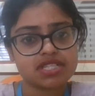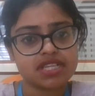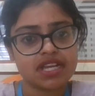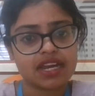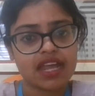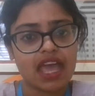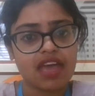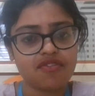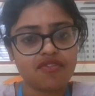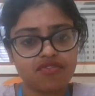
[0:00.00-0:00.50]
and
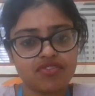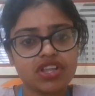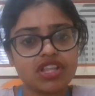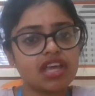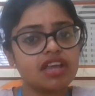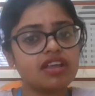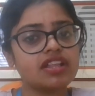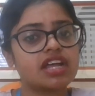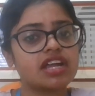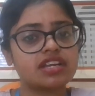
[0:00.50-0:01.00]
everything
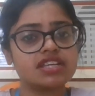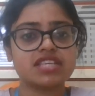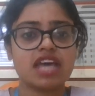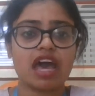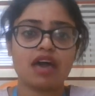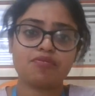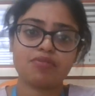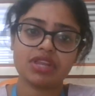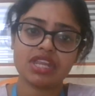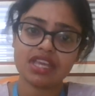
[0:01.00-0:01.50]
that is
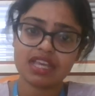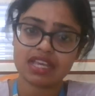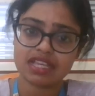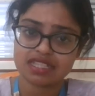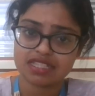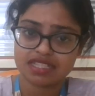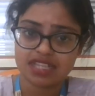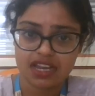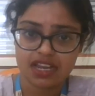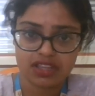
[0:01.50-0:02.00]
happening
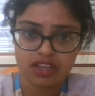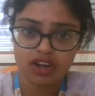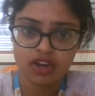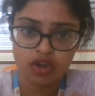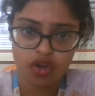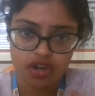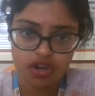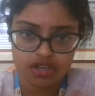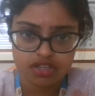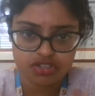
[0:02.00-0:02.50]
inside their
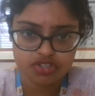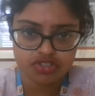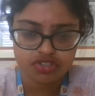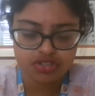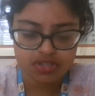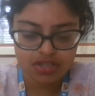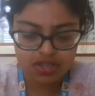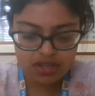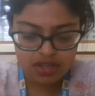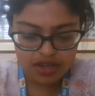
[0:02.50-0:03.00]
college,
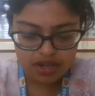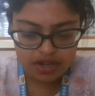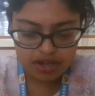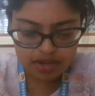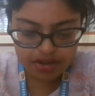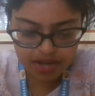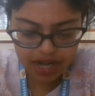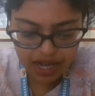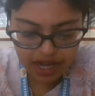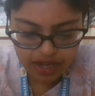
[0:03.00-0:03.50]

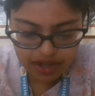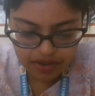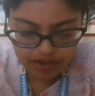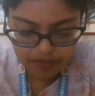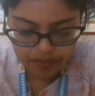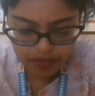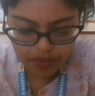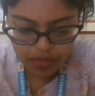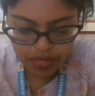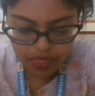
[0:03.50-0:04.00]
right?
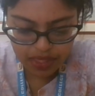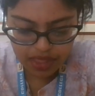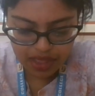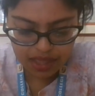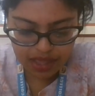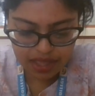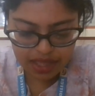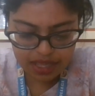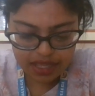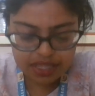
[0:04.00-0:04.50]

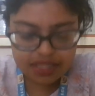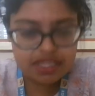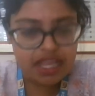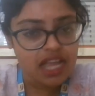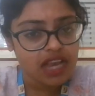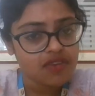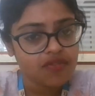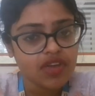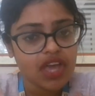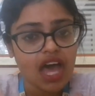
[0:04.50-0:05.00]

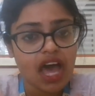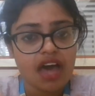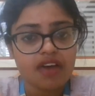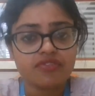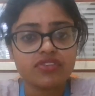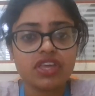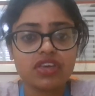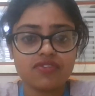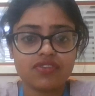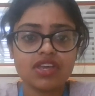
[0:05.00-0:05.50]
Then we have
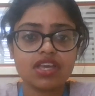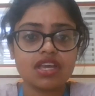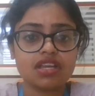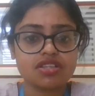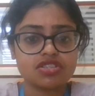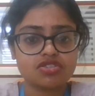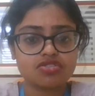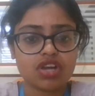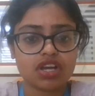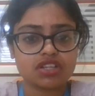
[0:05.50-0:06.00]
giving
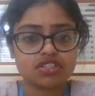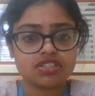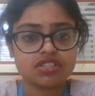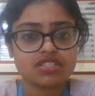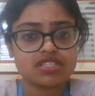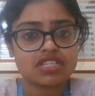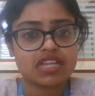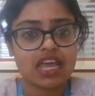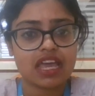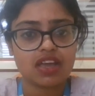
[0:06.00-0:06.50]
instructions,
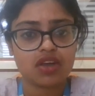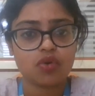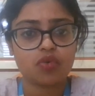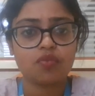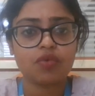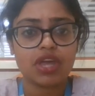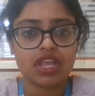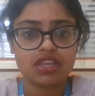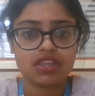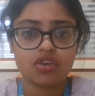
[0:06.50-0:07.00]
like
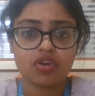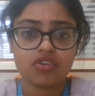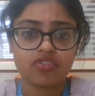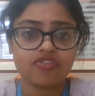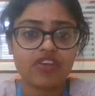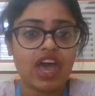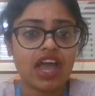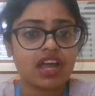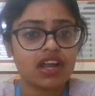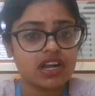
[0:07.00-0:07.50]
when your
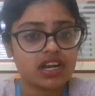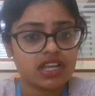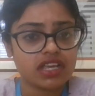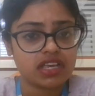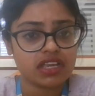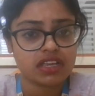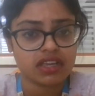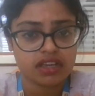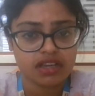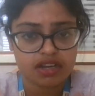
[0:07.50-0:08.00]
faculty,
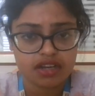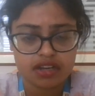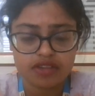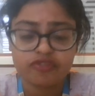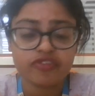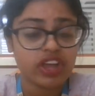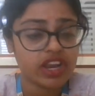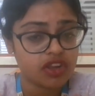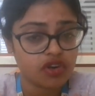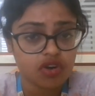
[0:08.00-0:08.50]

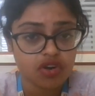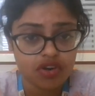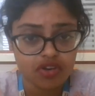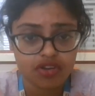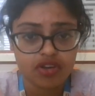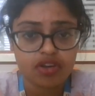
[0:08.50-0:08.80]
when your